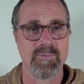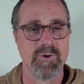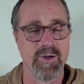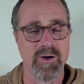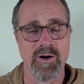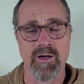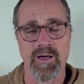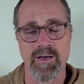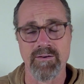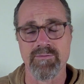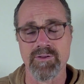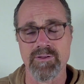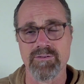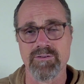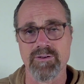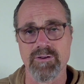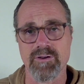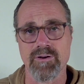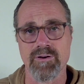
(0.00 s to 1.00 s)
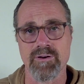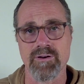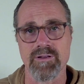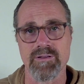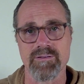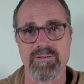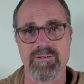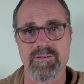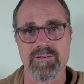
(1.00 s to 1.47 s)
We all have
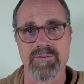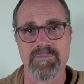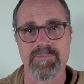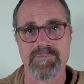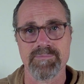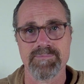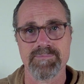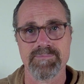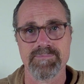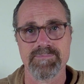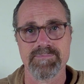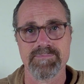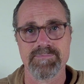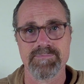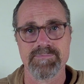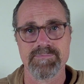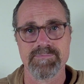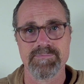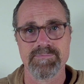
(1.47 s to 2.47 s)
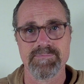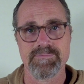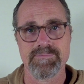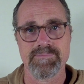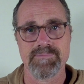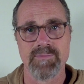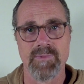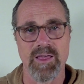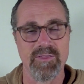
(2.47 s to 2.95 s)
insecurities.
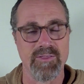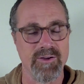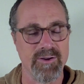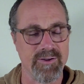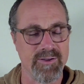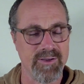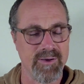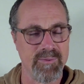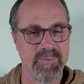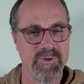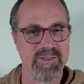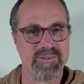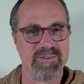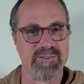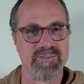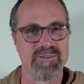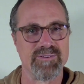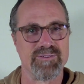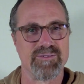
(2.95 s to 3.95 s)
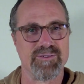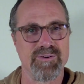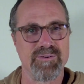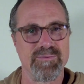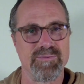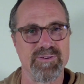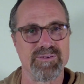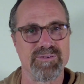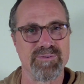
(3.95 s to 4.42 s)
And they're coming to the
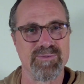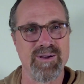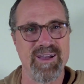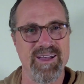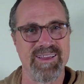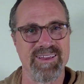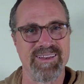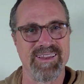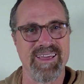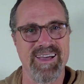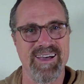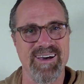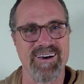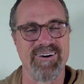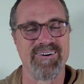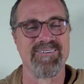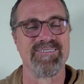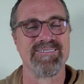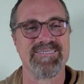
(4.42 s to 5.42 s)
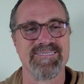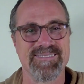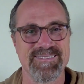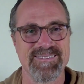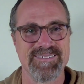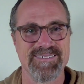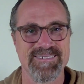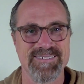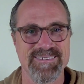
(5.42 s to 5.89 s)
surface right now.
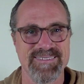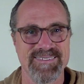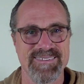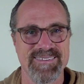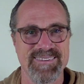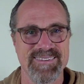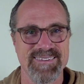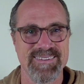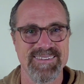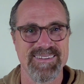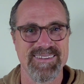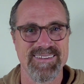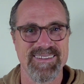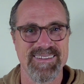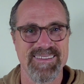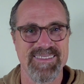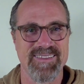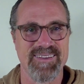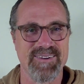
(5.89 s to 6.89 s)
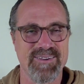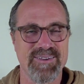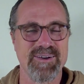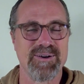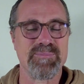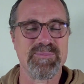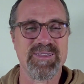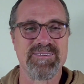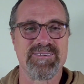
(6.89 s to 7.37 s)
They're
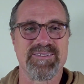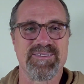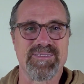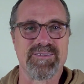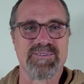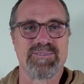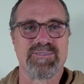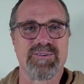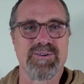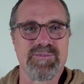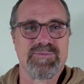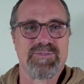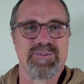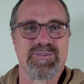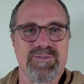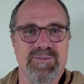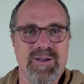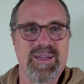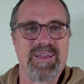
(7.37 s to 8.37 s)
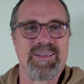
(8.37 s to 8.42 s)
coming to the surface